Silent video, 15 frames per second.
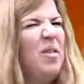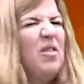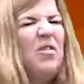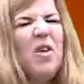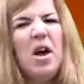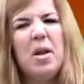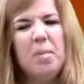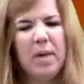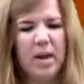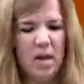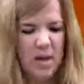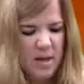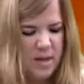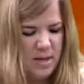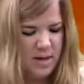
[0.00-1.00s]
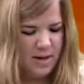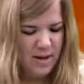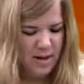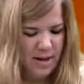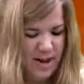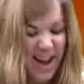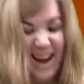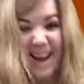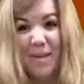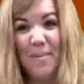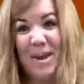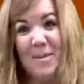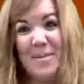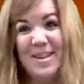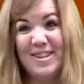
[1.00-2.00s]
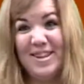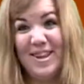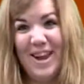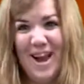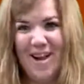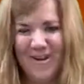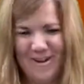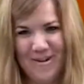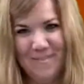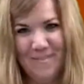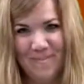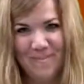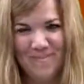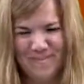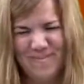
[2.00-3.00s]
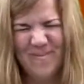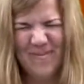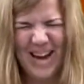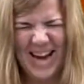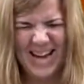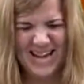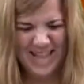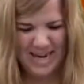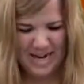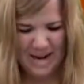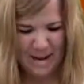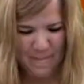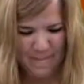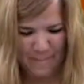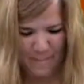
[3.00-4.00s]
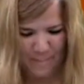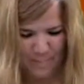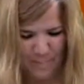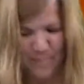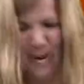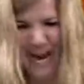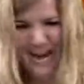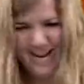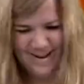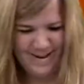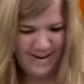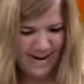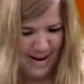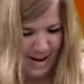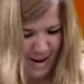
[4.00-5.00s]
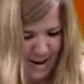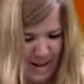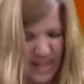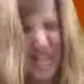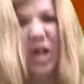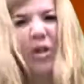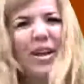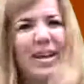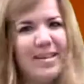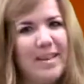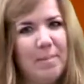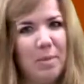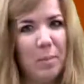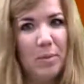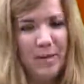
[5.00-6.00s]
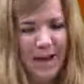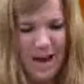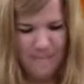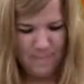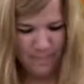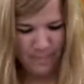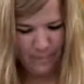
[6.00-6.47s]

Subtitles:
was fun because I got to make a mess on the counter and we had to clean it up. But it's the only acceptable time.